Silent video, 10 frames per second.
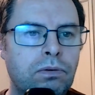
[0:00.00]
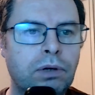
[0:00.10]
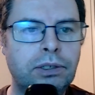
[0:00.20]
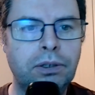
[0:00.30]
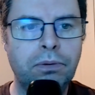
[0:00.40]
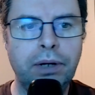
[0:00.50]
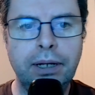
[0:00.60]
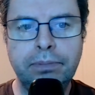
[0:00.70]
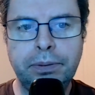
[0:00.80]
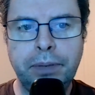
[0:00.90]
Rodri
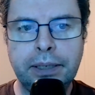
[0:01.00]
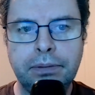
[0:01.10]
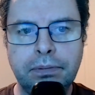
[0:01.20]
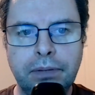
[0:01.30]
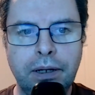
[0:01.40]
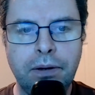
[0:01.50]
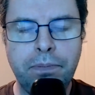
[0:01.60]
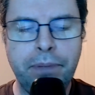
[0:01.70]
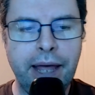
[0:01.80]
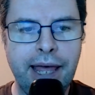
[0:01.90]
Williams picks
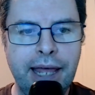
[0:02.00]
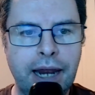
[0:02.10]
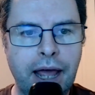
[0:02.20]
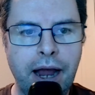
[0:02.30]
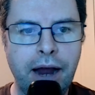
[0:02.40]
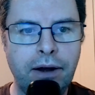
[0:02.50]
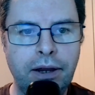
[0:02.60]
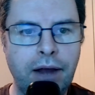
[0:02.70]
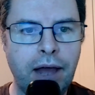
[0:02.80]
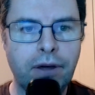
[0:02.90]
up an
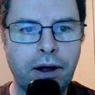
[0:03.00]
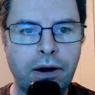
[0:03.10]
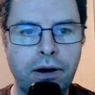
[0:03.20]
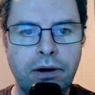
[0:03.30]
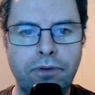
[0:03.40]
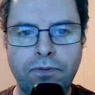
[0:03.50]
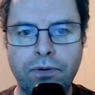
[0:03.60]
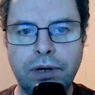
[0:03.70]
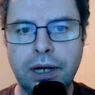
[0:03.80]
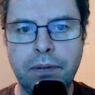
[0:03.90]
early yellow card
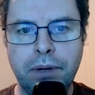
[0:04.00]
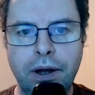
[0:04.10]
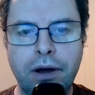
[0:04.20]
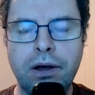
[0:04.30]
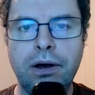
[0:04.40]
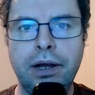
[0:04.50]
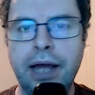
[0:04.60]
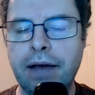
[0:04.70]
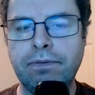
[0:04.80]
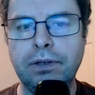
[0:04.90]
for a deliberate knock-on
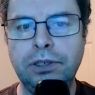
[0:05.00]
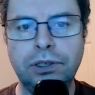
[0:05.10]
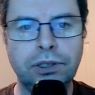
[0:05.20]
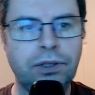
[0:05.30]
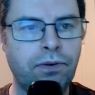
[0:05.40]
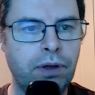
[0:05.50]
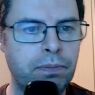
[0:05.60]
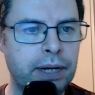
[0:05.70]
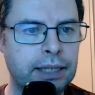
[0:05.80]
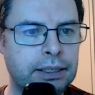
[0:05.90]
after just 3
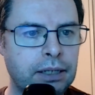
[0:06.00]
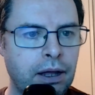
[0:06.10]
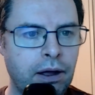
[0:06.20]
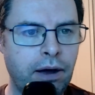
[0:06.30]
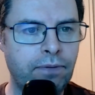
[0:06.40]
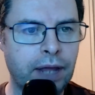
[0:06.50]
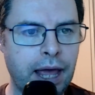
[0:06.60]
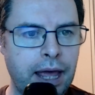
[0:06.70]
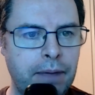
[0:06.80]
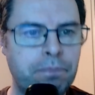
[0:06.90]
minutes of the
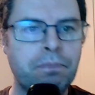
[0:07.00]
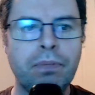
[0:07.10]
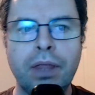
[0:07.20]
game.